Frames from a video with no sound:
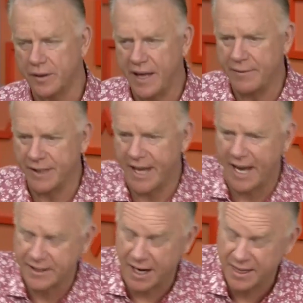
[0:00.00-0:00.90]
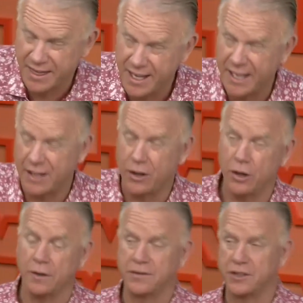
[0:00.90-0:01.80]
Kevin Cash, I think,
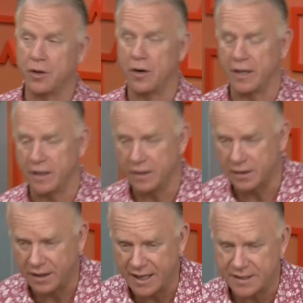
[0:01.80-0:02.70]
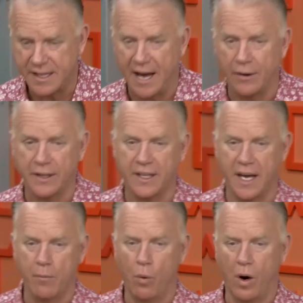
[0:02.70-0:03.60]
could have started Glasnow in
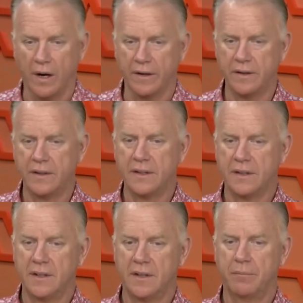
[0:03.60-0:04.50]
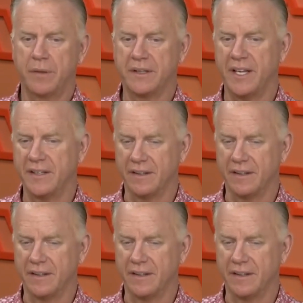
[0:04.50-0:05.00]
Game 1, but didn't.